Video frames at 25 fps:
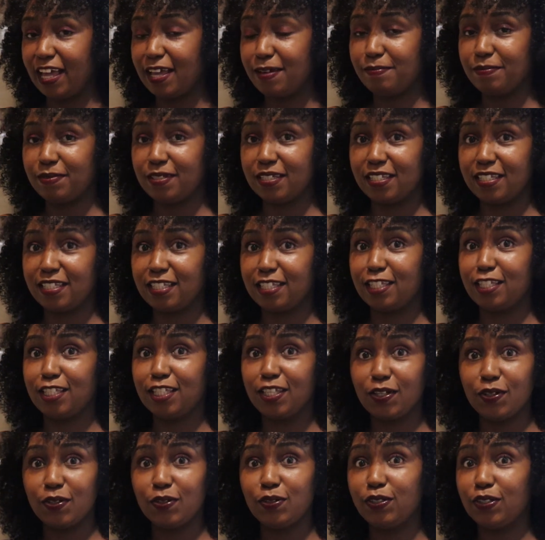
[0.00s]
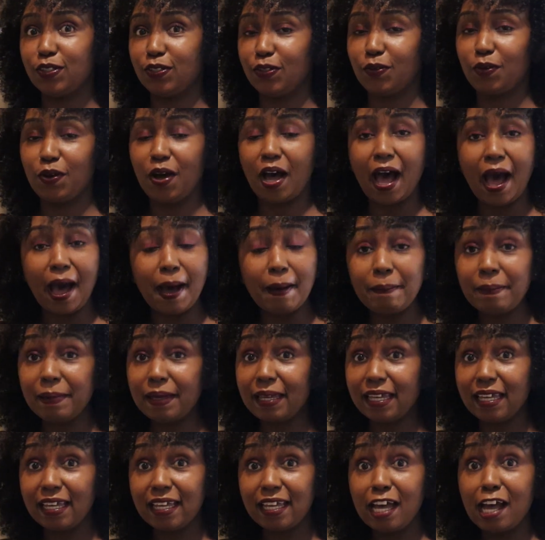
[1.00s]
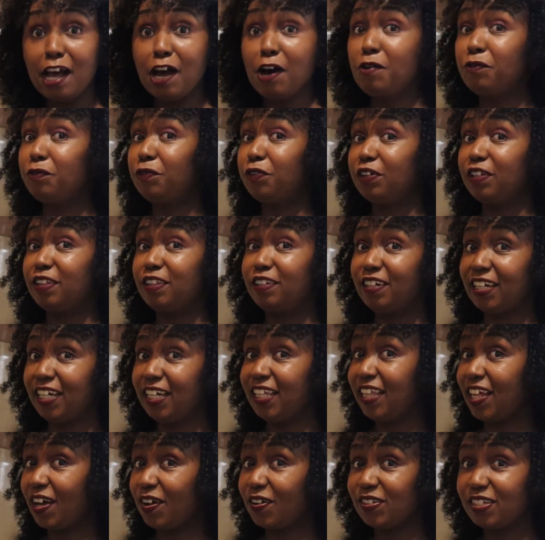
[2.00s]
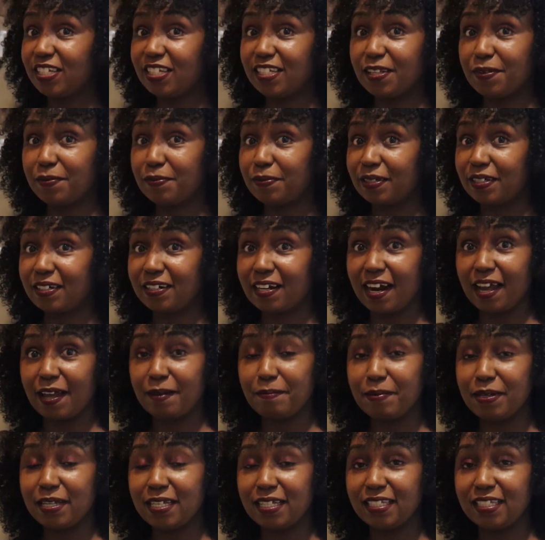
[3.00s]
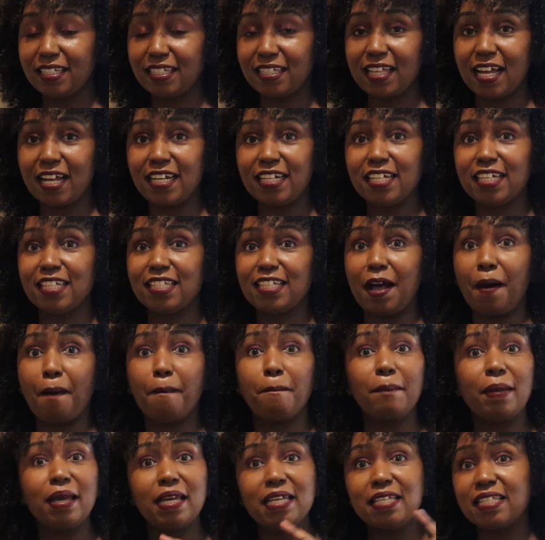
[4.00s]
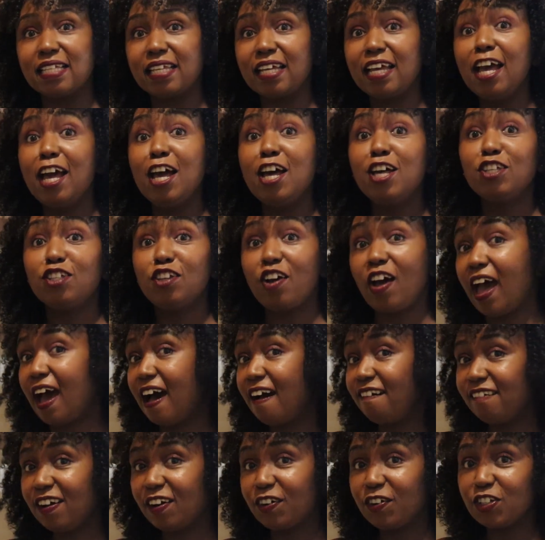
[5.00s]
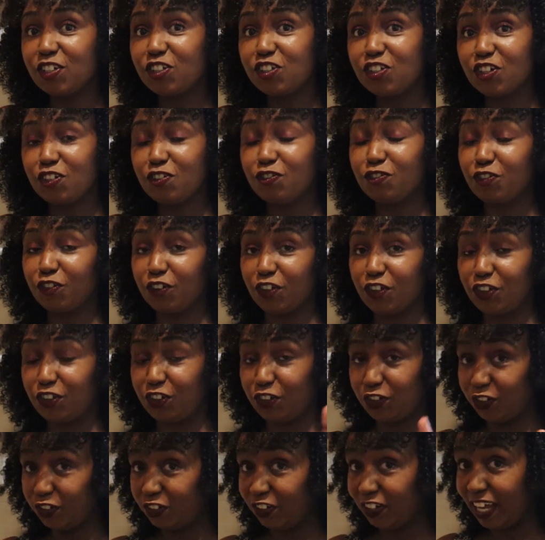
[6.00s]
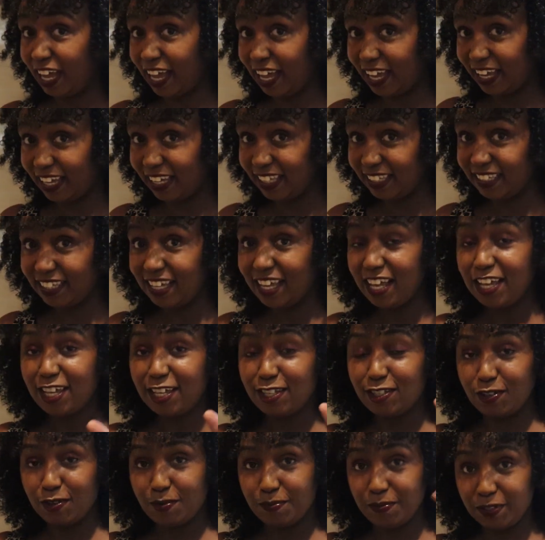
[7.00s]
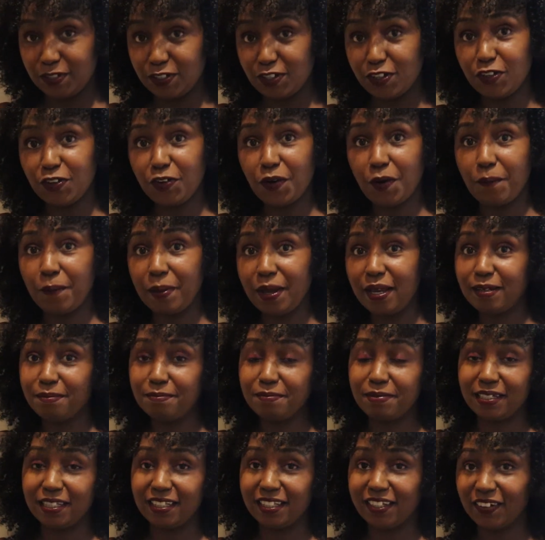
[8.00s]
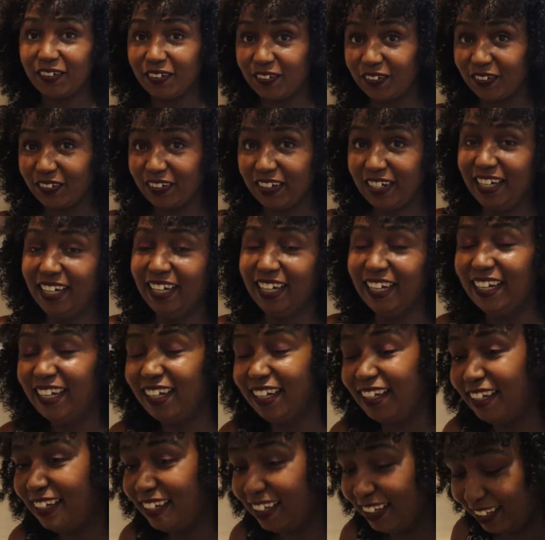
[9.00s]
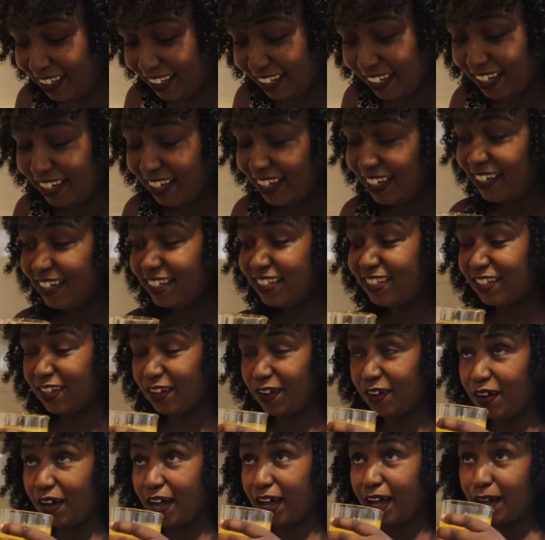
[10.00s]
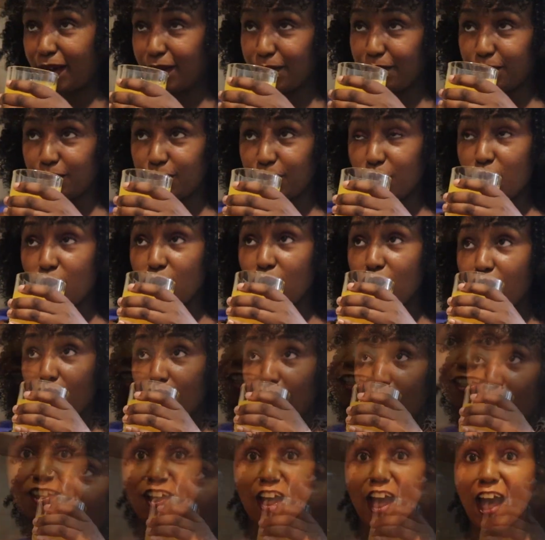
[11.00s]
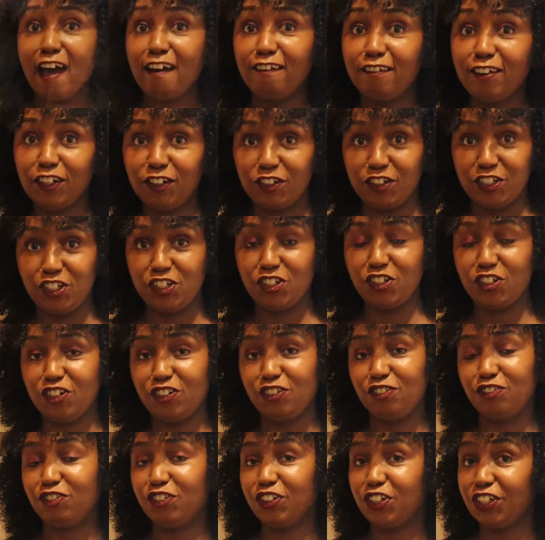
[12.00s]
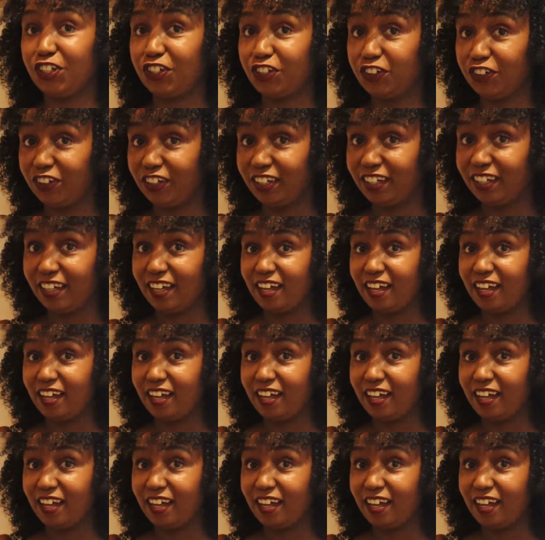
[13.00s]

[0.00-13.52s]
I'm just so happy for 3,000 subscribers. That is amazing. So I have a question for you guys, so make sure you comment below. So I have a question for you.